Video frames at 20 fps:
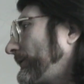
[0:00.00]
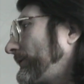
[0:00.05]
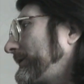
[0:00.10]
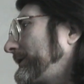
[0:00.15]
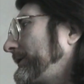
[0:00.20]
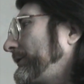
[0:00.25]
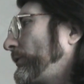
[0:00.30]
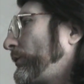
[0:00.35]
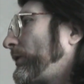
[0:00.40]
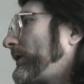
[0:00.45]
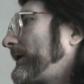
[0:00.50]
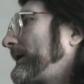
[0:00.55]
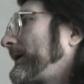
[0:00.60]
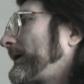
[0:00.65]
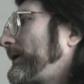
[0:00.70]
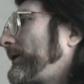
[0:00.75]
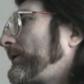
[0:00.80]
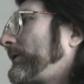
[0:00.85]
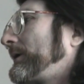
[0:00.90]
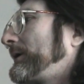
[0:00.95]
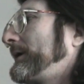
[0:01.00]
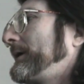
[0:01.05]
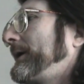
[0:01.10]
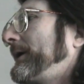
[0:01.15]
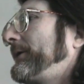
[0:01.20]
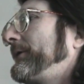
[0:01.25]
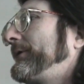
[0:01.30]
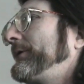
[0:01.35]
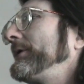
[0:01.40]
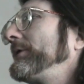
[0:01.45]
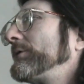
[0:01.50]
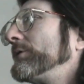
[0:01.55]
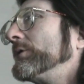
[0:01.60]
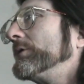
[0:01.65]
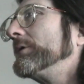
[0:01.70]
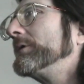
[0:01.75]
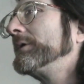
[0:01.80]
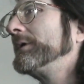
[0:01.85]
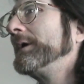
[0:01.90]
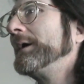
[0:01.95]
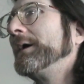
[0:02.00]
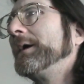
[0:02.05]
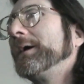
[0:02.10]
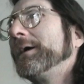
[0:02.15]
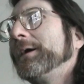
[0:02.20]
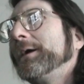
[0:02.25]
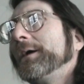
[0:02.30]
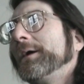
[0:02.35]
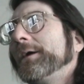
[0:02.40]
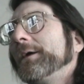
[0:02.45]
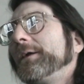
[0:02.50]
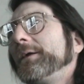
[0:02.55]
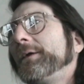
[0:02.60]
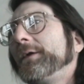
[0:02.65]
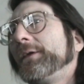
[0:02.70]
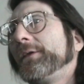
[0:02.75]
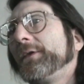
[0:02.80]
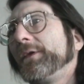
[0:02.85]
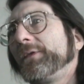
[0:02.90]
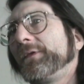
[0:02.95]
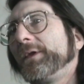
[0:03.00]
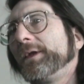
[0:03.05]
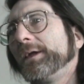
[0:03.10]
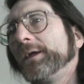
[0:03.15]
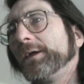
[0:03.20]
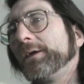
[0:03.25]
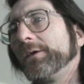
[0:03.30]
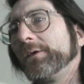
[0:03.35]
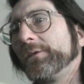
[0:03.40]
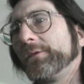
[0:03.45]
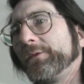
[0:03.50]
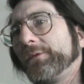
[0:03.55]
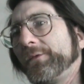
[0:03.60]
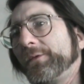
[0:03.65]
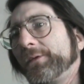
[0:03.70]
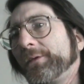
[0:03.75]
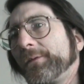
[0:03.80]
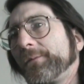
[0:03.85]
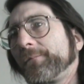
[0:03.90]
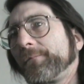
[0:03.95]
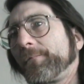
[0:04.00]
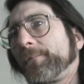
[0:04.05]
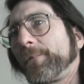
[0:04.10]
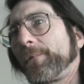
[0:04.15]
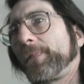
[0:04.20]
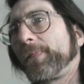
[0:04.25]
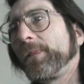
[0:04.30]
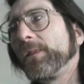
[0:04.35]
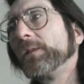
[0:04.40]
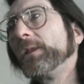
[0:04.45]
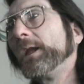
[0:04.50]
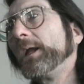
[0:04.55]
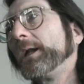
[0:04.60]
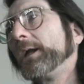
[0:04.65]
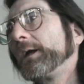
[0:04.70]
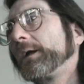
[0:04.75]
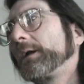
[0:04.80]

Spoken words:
you want to go on and do the things that a